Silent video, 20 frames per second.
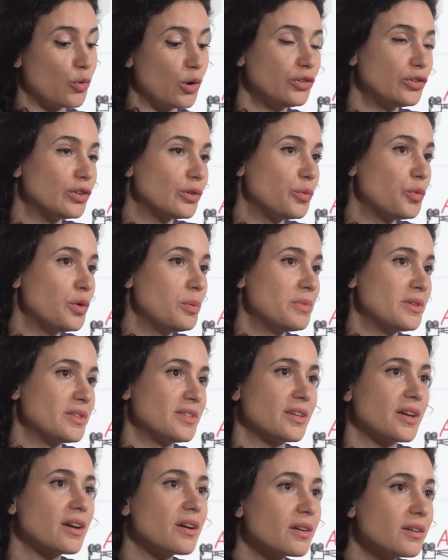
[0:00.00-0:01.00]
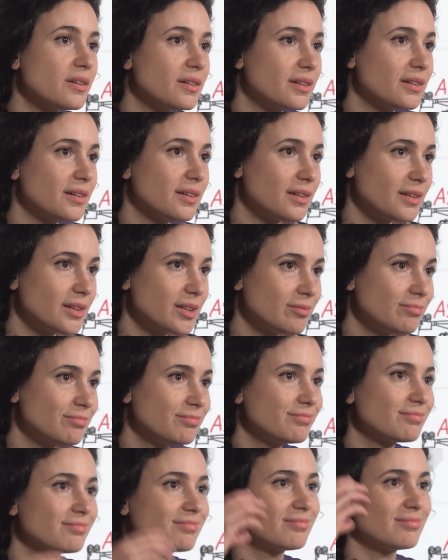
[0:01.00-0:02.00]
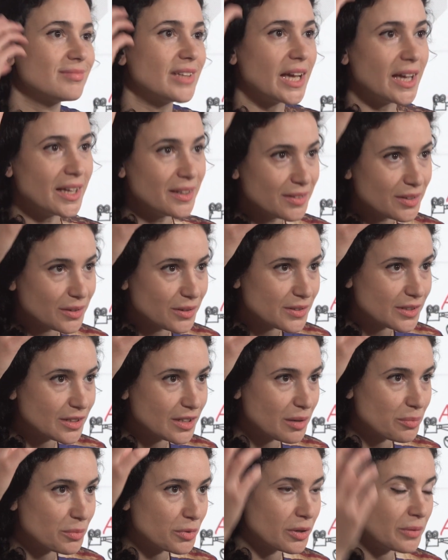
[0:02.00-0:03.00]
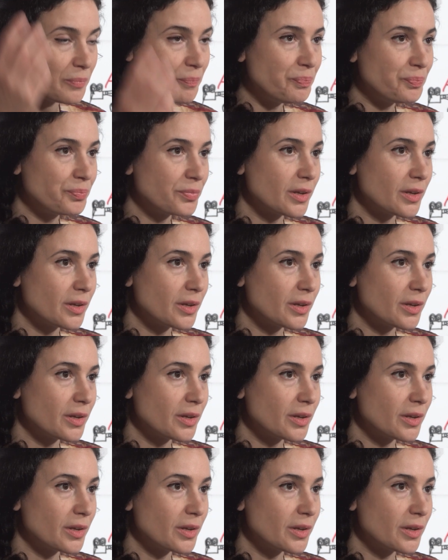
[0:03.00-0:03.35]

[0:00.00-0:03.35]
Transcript: washing women's hair, and there is a camera.